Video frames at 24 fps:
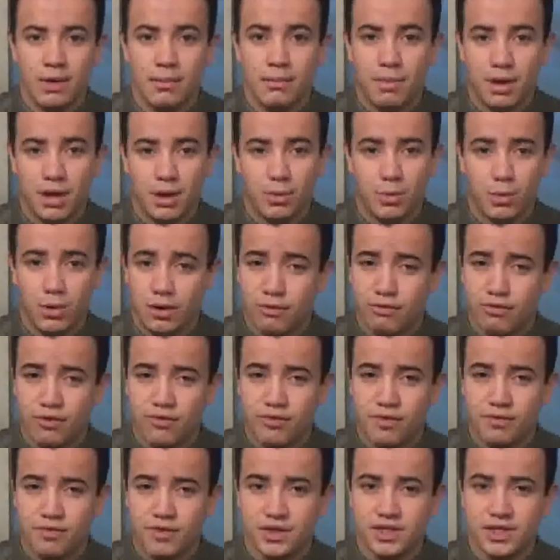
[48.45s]
Buy one for
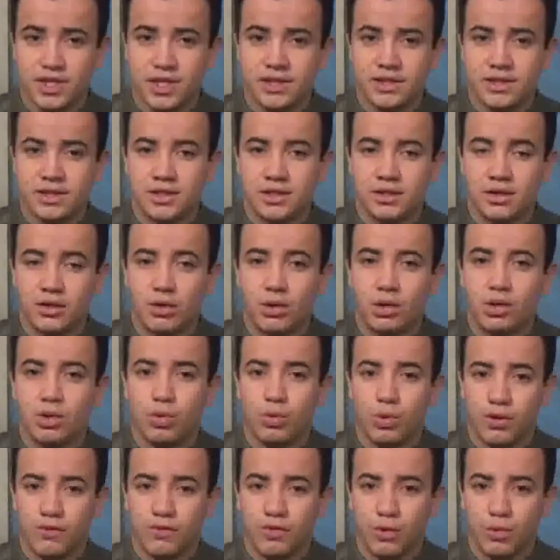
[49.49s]
50 cents or
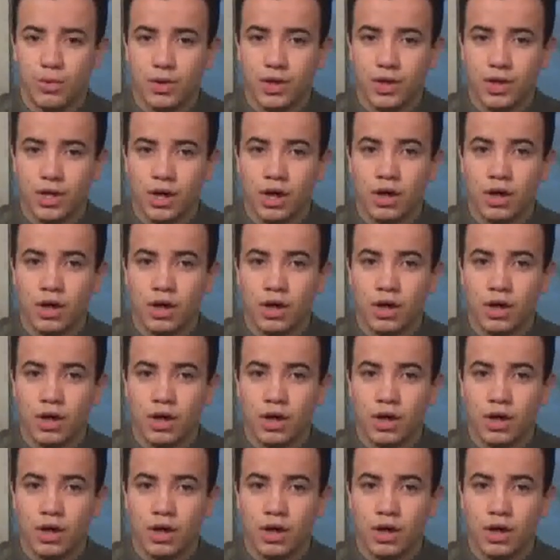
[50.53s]
three for $1